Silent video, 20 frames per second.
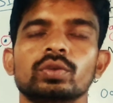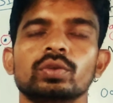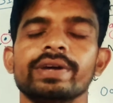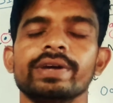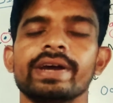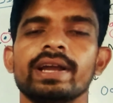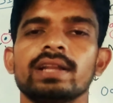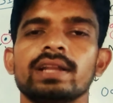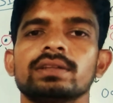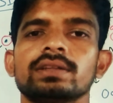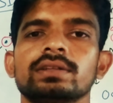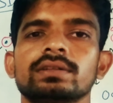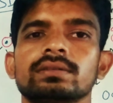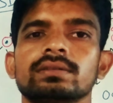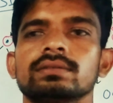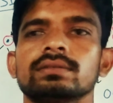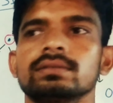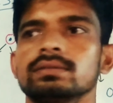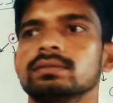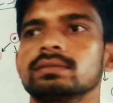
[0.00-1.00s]
today
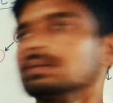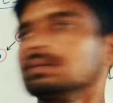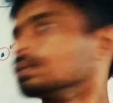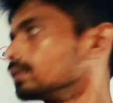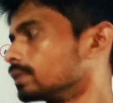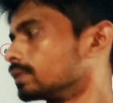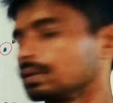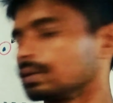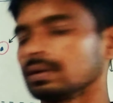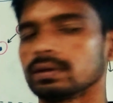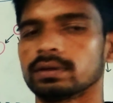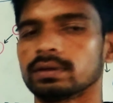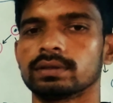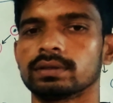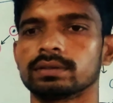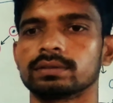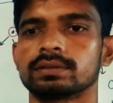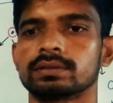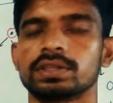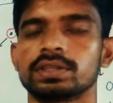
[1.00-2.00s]

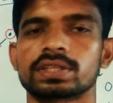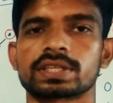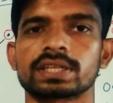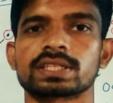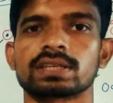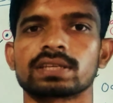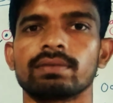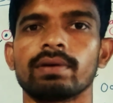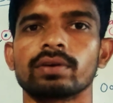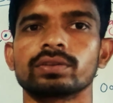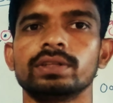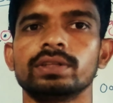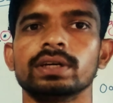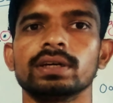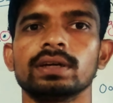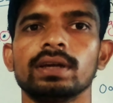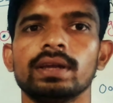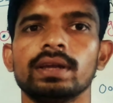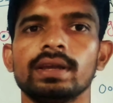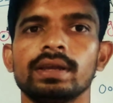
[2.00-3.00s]
I'll discuss about
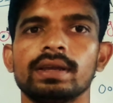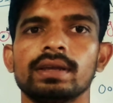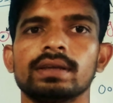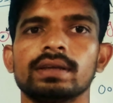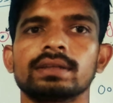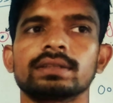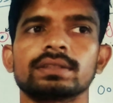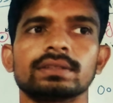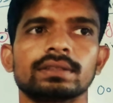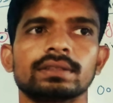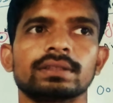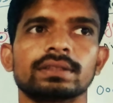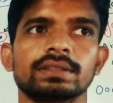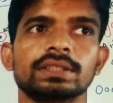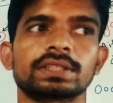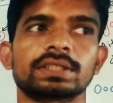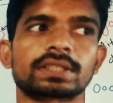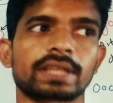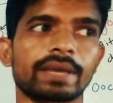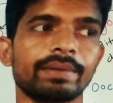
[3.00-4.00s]
the
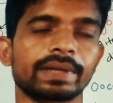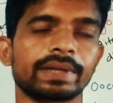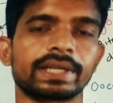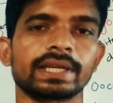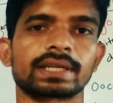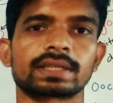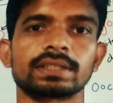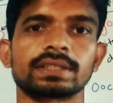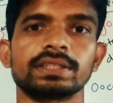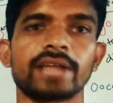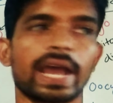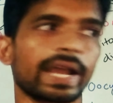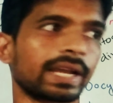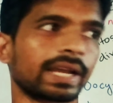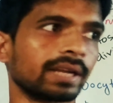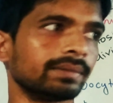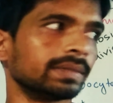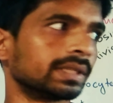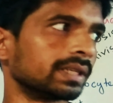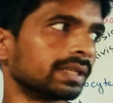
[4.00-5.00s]
schematic
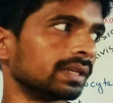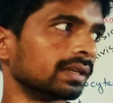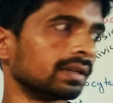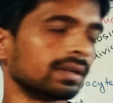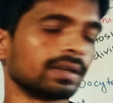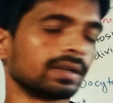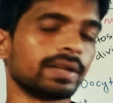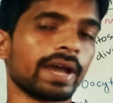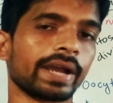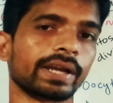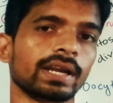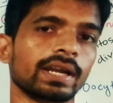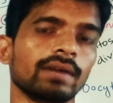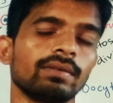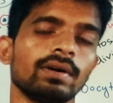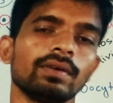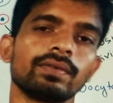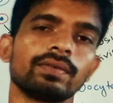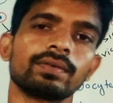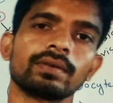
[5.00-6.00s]
diagram
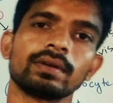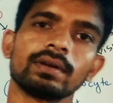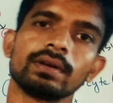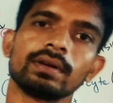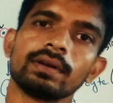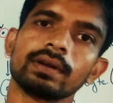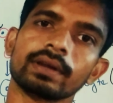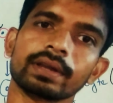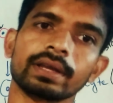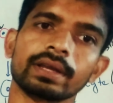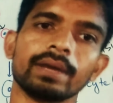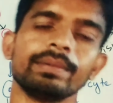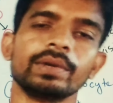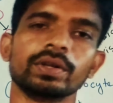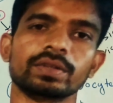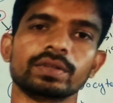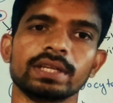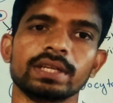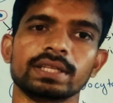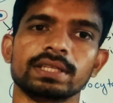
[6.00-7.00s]
of
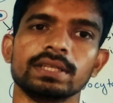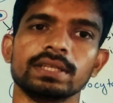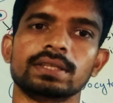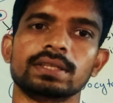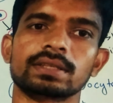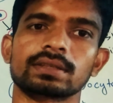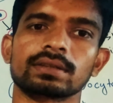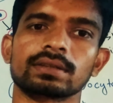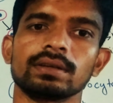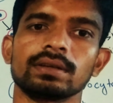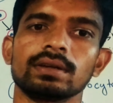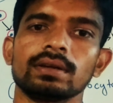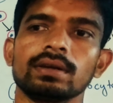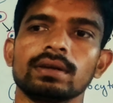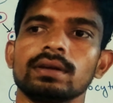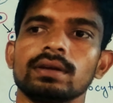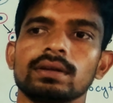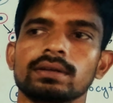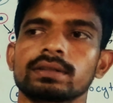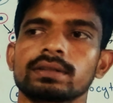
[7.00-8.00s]
Gametogenesis.
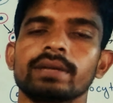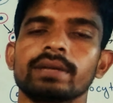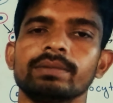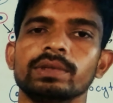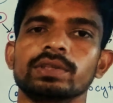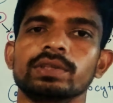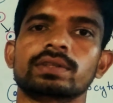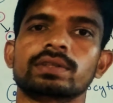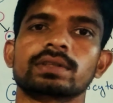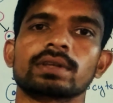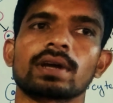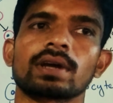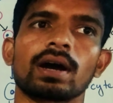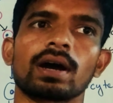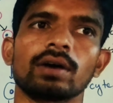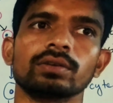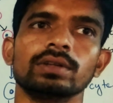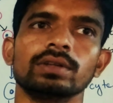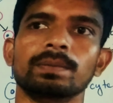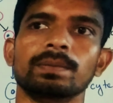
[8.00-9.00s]
That means
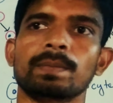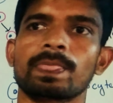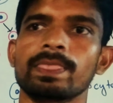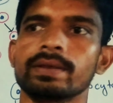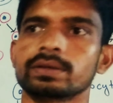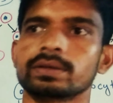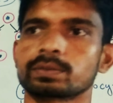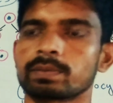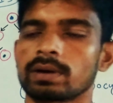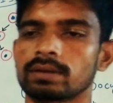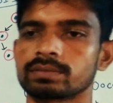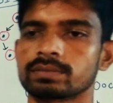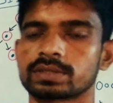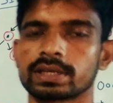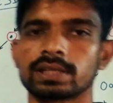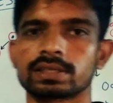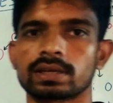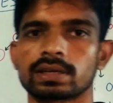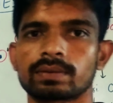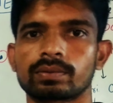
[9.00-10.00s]
how the sperm
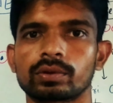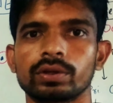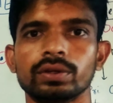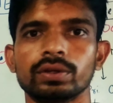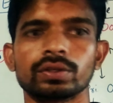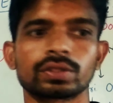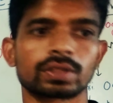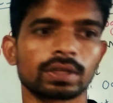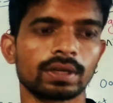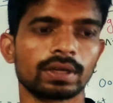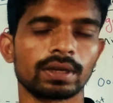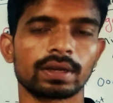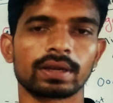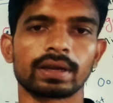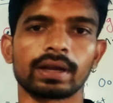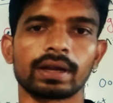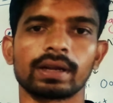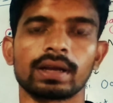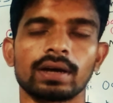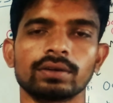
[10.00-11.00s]
cells are produced
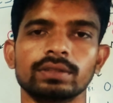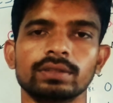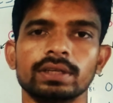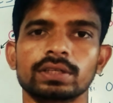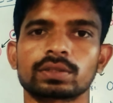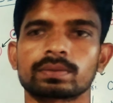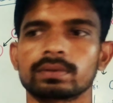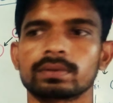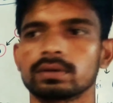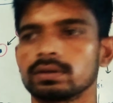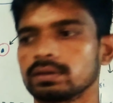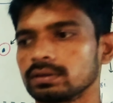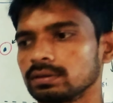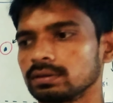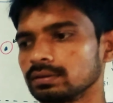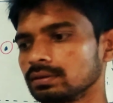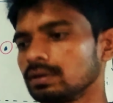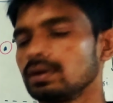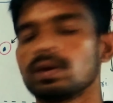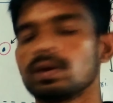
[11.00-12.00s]
and how
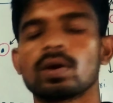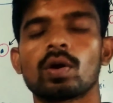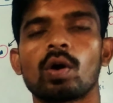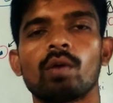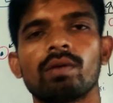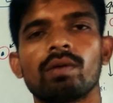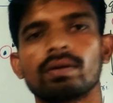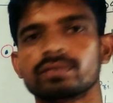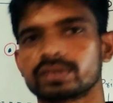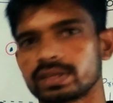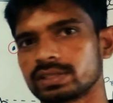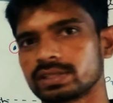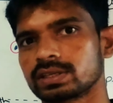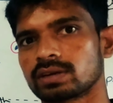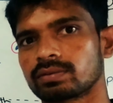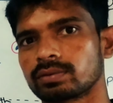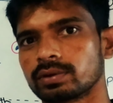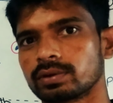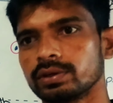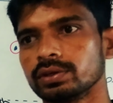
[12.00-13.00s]
the ovum cells
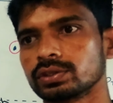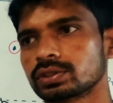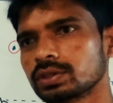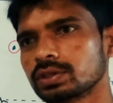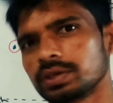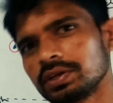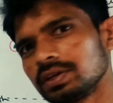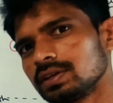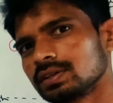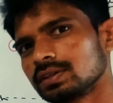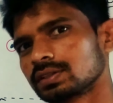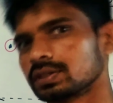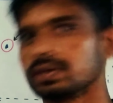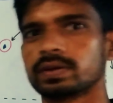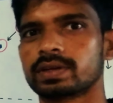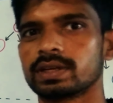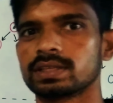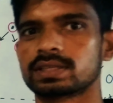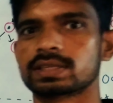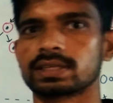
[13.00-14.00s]
are produced. So you
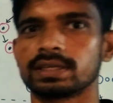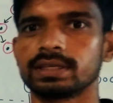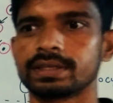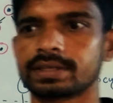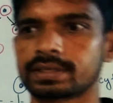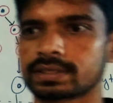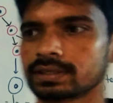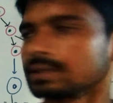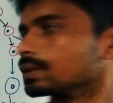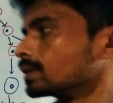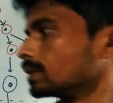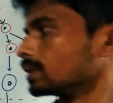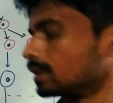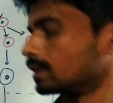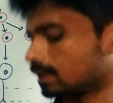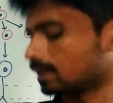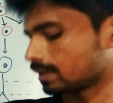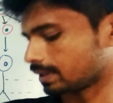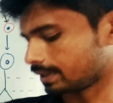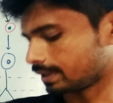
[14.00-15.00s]
can see it
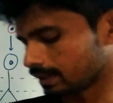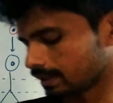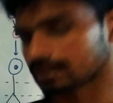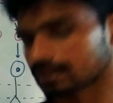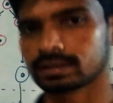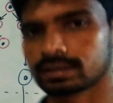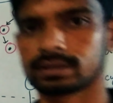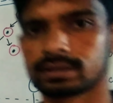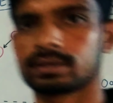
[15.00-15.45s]
in a